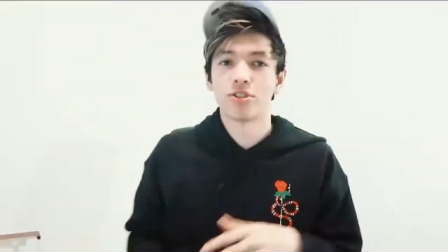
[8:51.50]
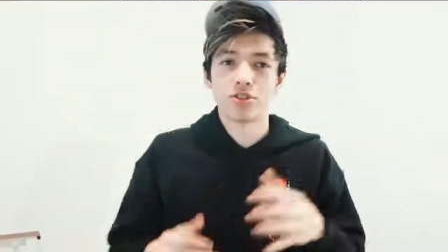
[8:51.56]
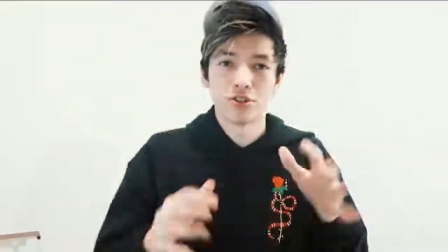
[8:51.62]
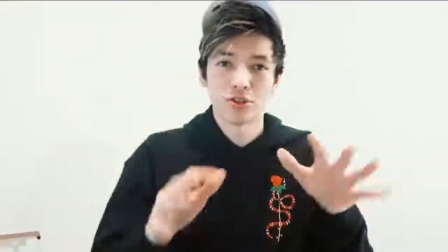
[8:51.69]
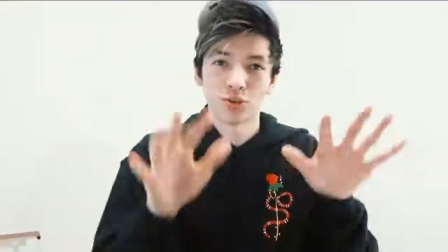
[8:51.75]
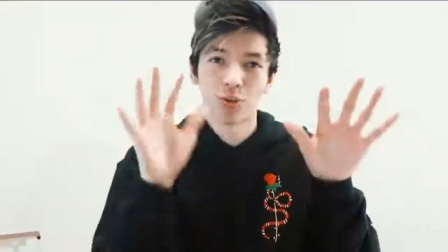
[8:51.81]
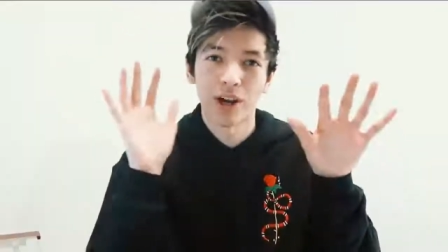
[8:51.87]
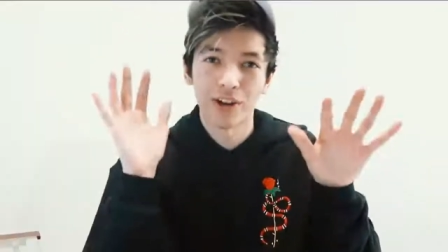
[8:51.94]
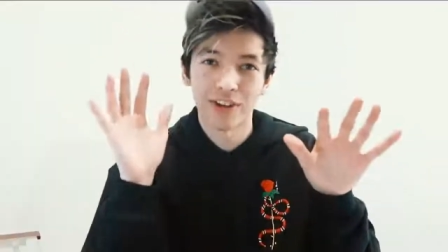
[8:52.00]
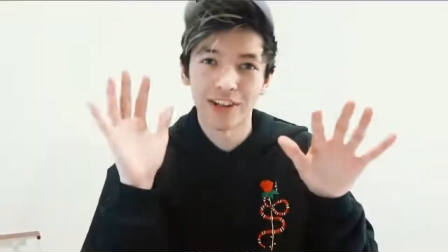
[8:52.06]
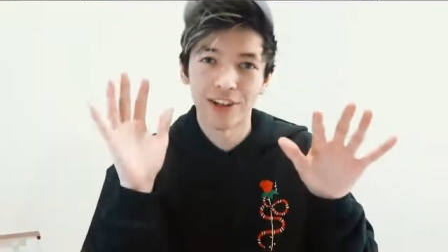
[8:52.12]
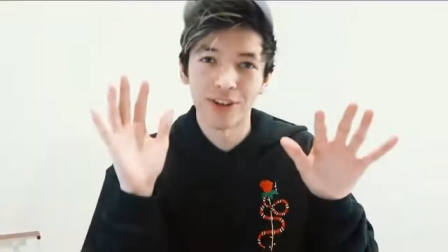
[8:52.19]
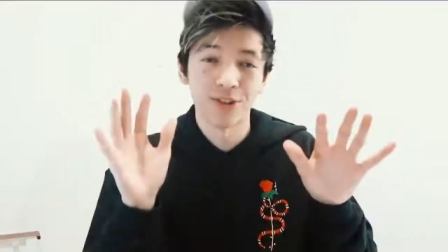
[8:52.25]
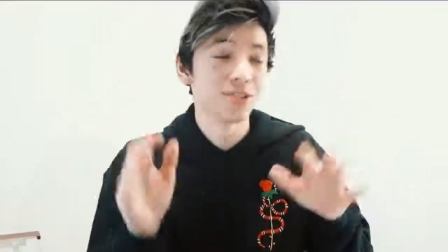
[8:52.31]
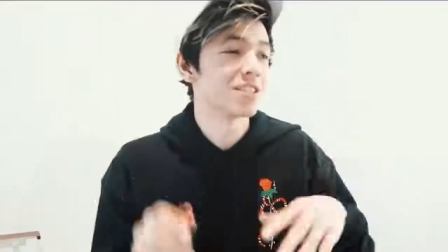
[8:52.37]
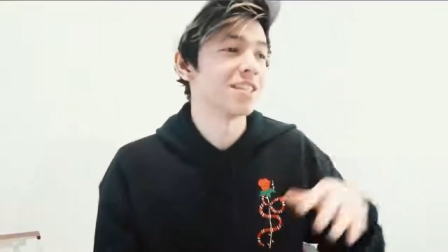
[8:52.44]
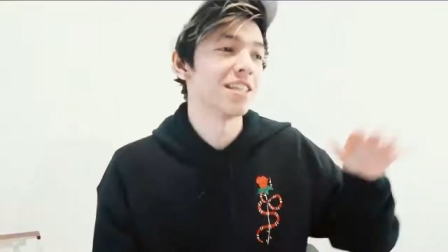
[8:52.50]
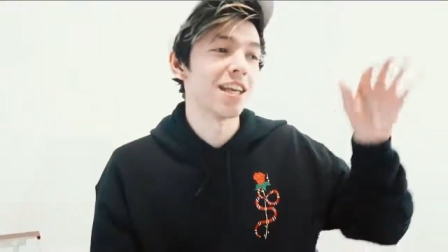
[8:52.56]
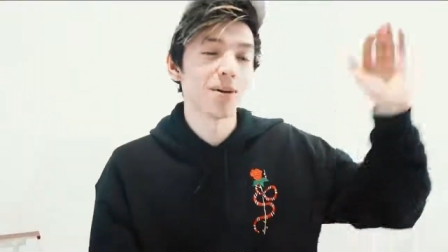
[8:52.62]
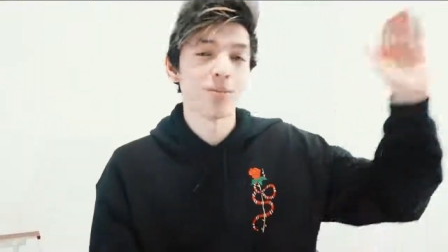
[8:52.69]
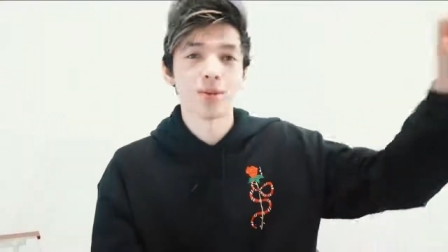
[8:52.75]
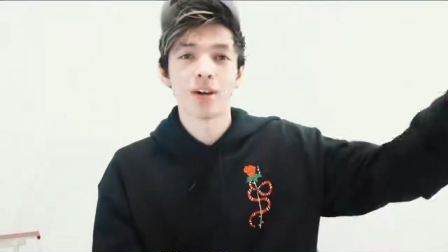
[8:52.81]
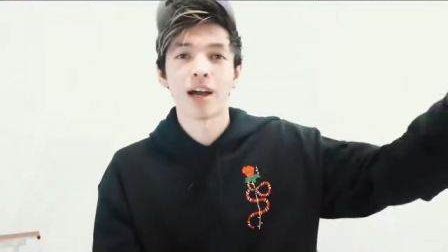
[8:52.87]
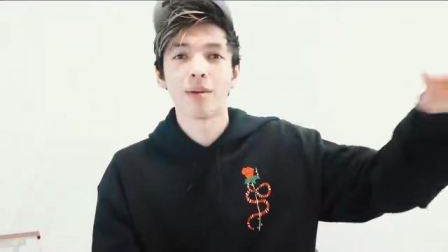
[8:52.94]
which is just white right now. You don't see
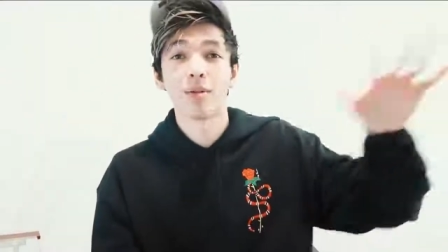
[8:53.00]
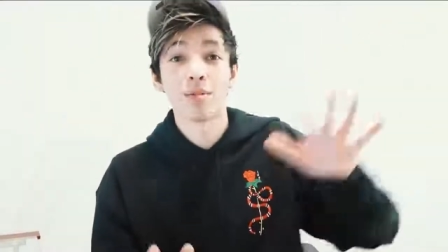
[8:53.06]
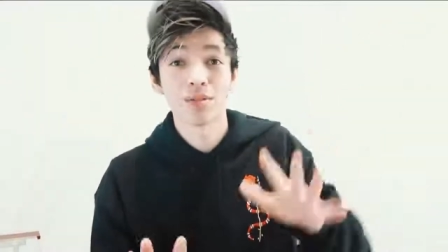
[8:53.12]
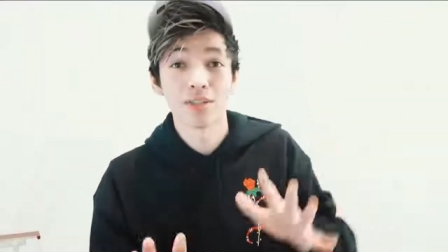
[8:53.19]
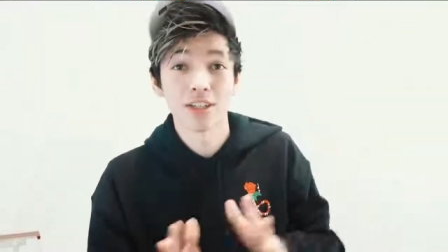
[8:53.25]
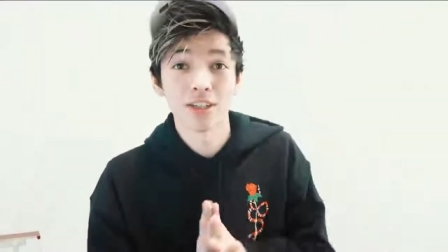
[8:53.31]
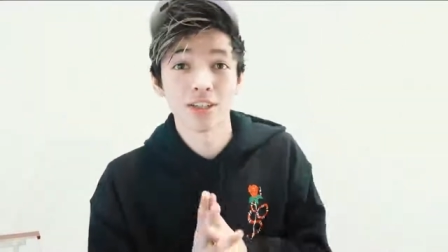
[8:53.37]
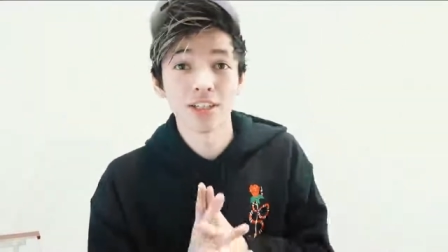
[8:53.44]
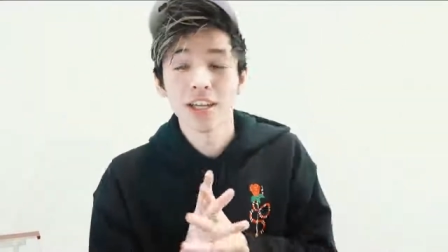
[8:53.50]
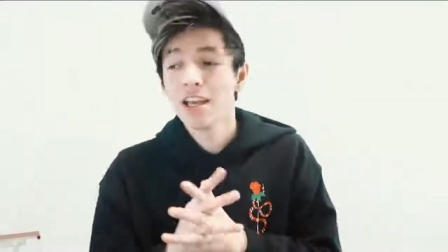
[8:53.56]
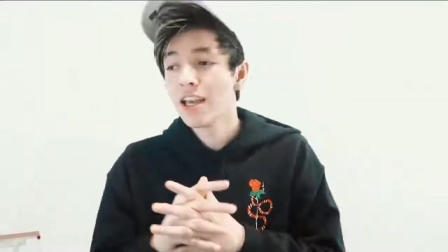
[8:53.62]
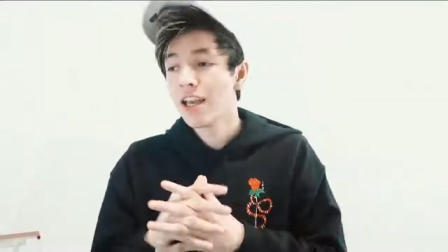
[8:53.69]
that, but I'm upstairs.